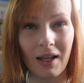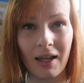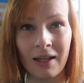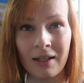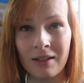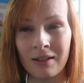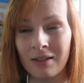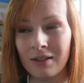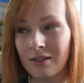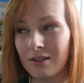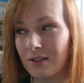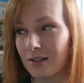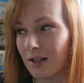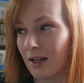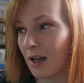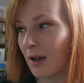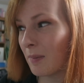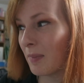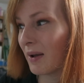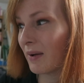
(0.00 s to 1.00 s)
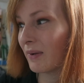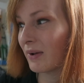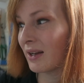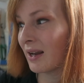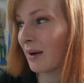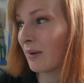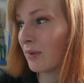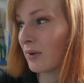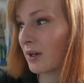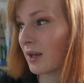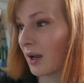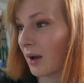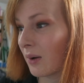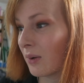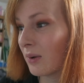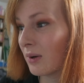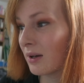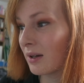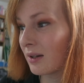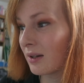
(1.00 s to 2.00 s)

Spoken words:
And about an hour ago,